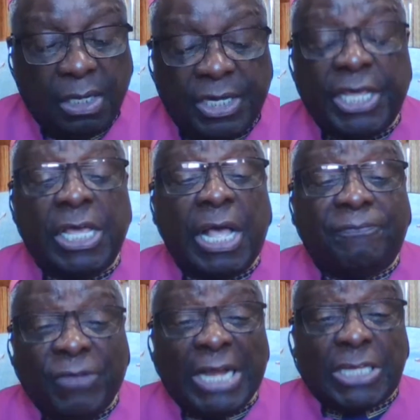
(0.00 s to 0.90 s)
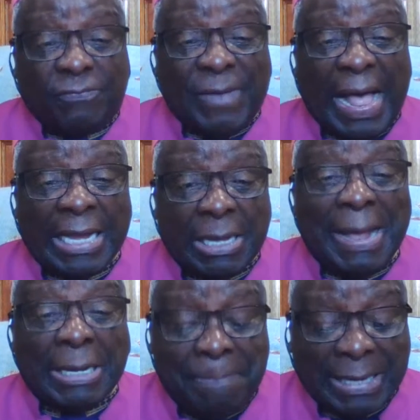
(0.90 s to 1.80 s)
The philosopher, the
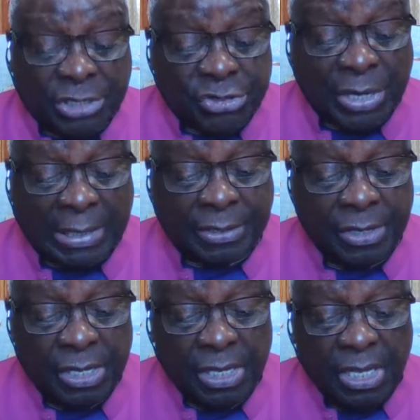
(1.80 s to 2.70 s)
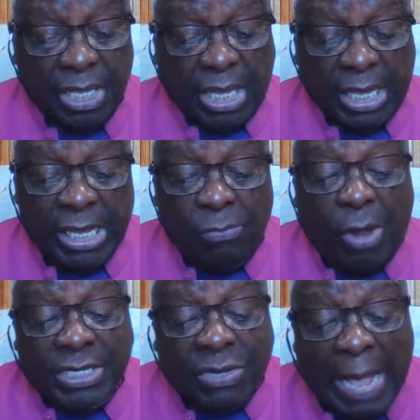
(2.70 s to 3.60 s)
mathematician, he
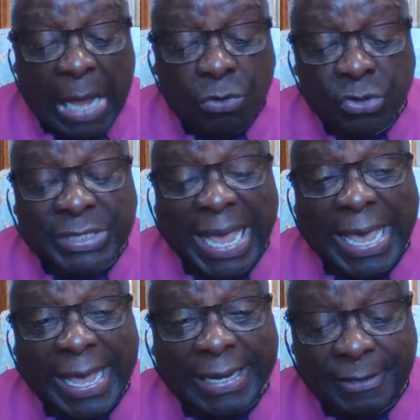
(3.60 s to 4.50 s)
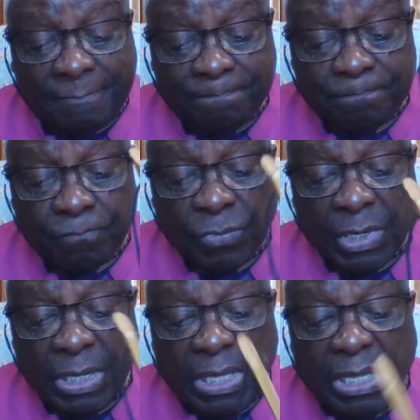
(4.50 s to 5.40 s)
was the one who said,
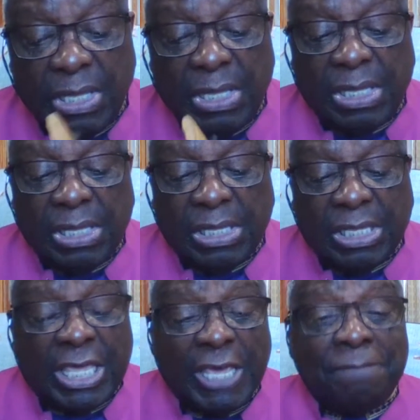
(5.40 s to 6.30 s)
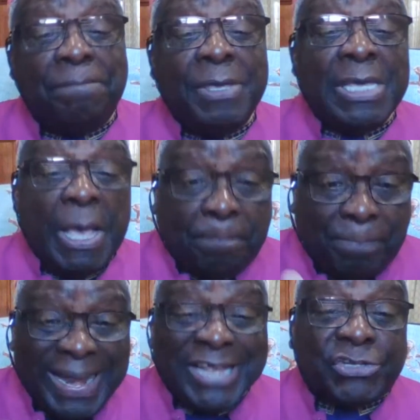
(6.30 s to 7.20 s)
give me a
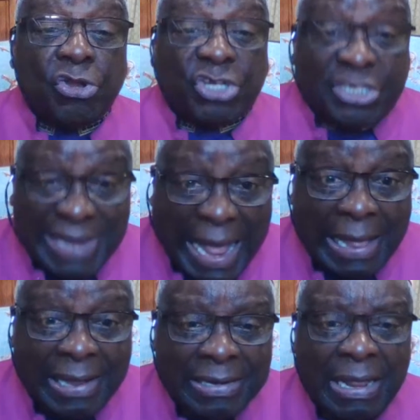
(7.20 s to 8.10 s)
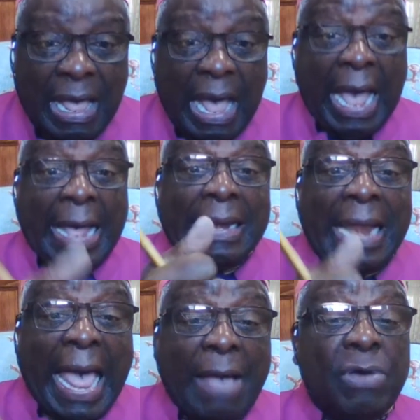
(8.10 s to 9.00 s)
place to stand and
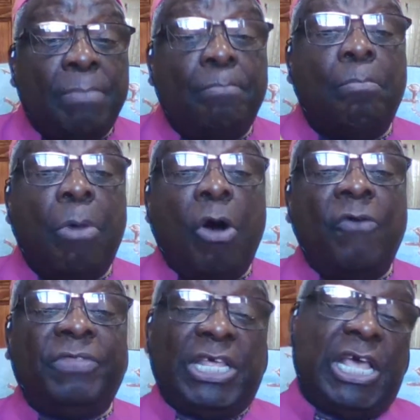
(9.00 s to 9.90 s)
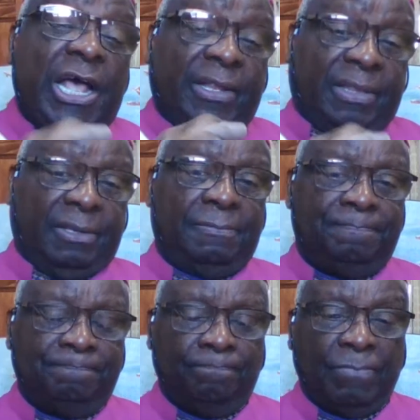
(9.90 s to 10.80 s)
I will move the earth
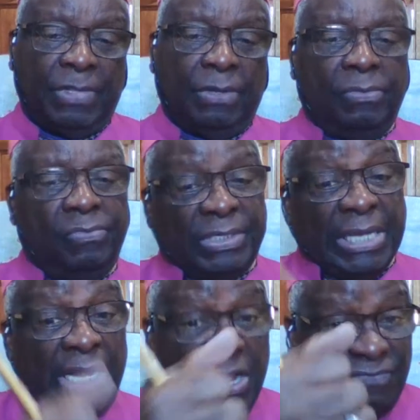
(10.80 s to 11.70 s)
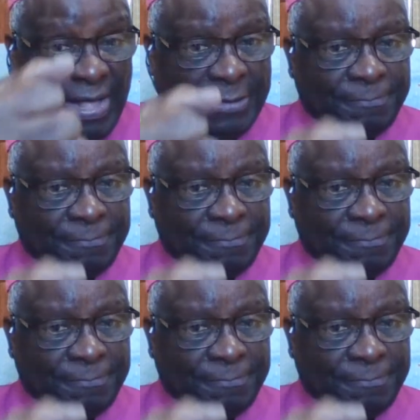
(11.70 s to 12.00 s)
with a lever.